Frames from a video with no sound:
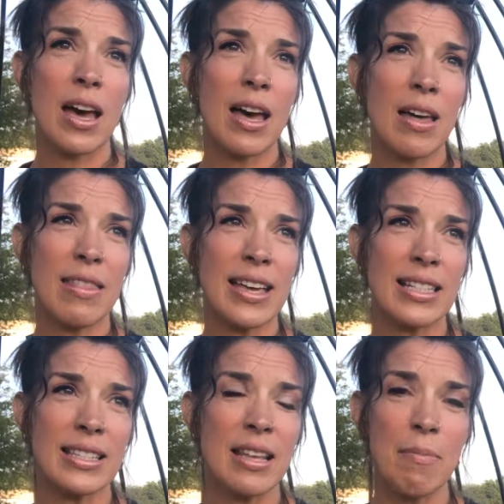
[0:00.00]

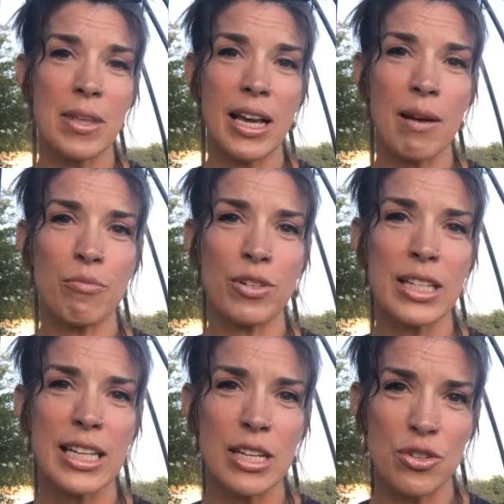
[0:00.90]
that's something I'm
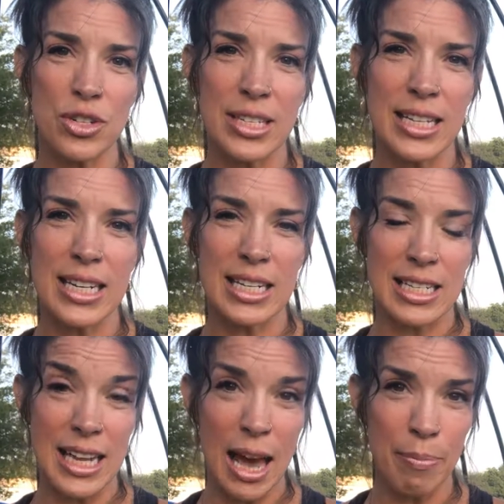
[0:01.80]
really interested in,
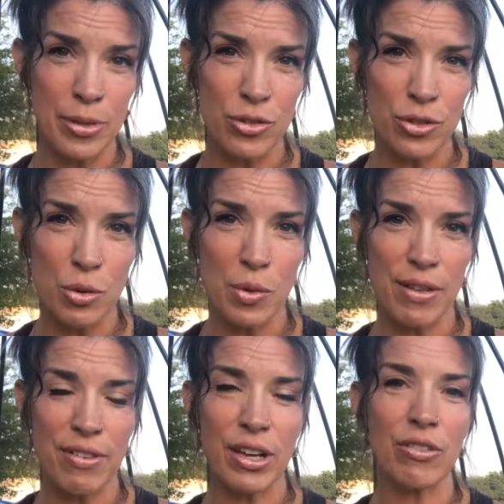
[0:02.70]
tapestry
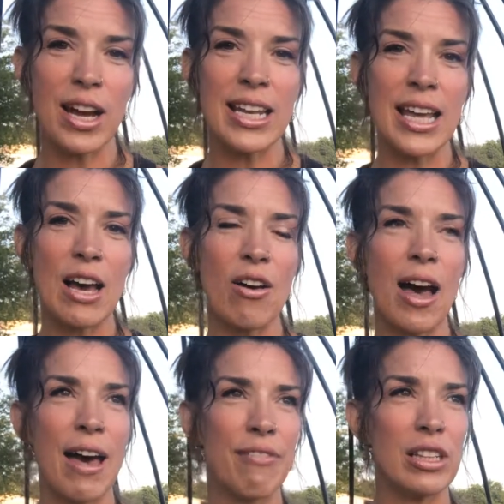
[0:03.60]
weaving right now.
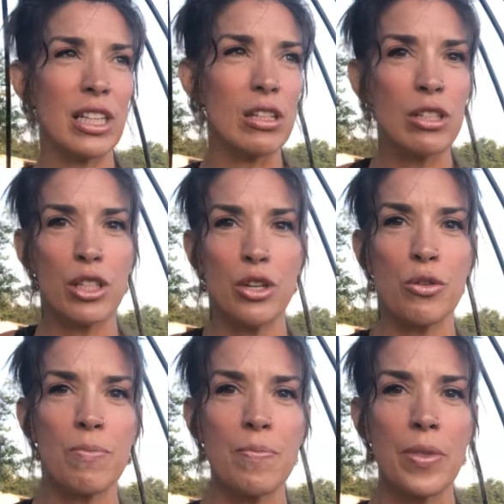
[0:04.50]
I have a little
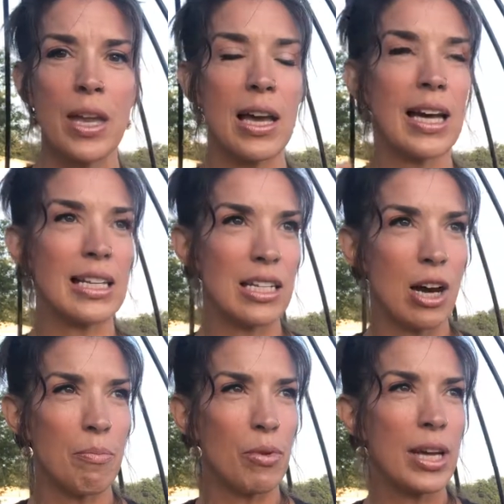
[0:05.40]
loom. I did
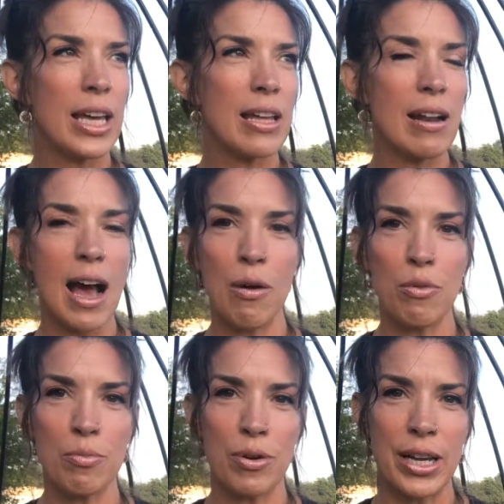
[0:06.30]
not bring it. I
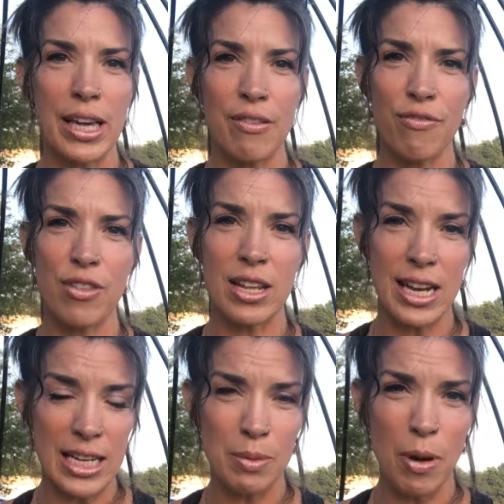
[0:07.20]
will bring it for the
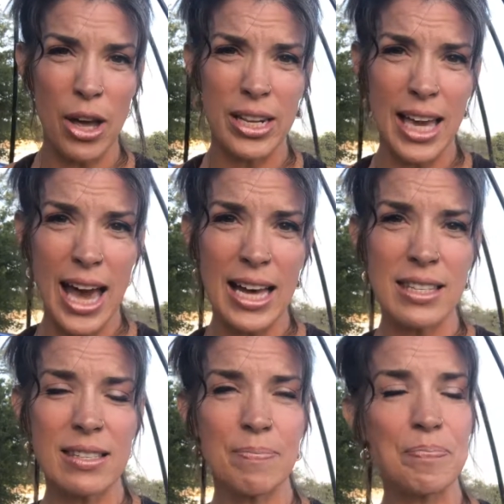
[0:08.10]
next
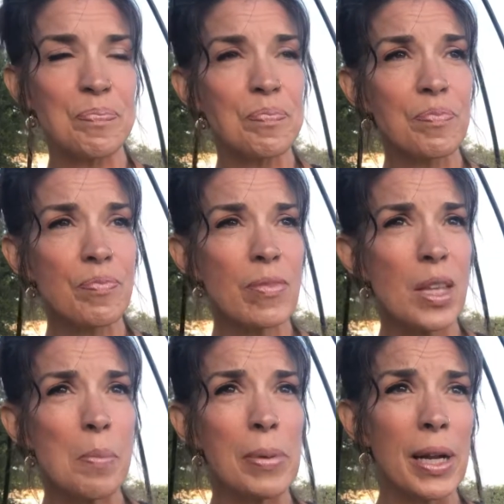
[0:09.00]
podcast.
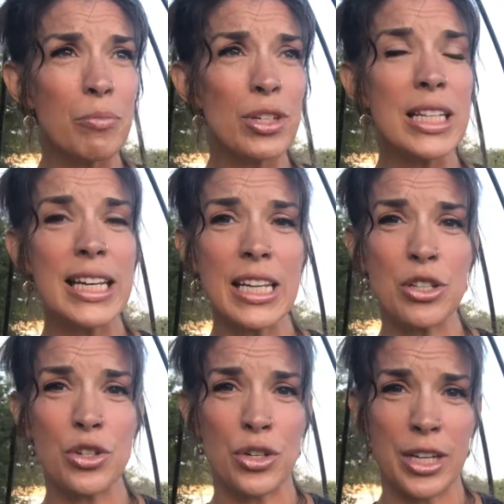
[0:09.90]
But I'm really
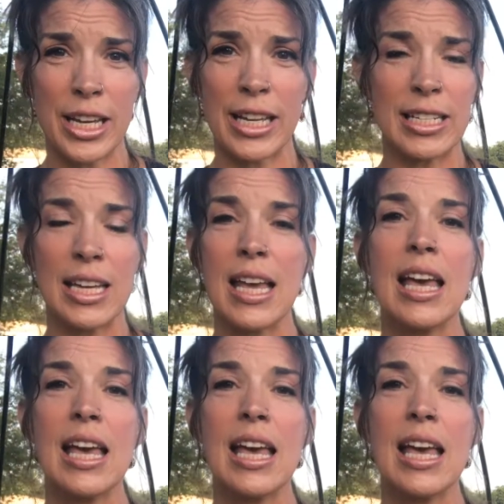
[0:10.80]
intrigued